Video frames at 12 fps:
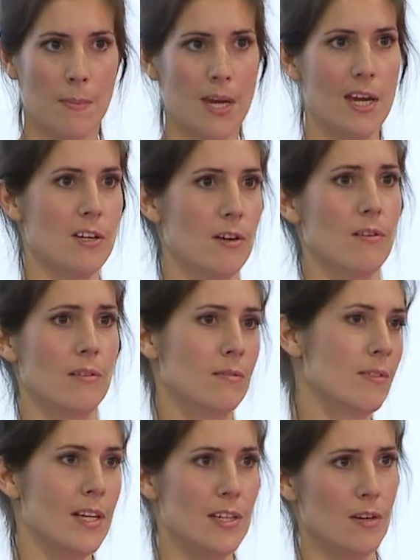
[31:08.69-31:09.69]
in
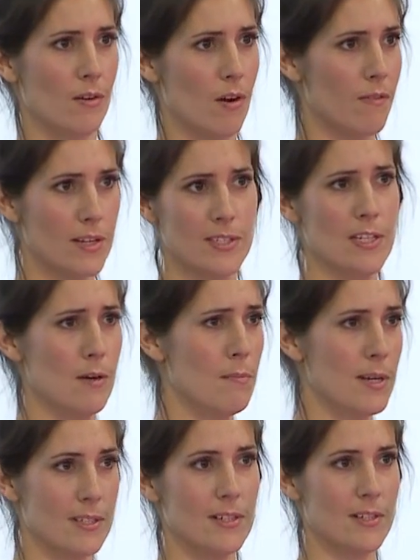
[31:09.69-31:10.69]
your office, in your
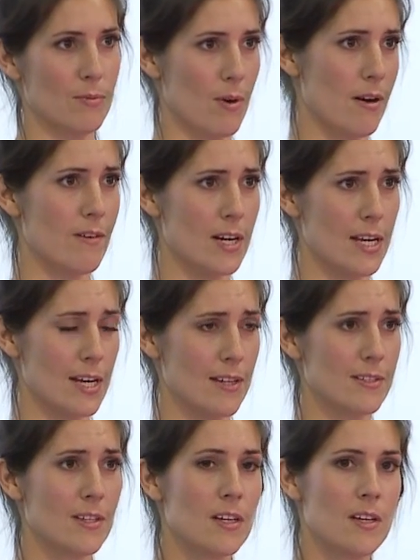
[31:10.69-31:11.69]
business, wherever it is,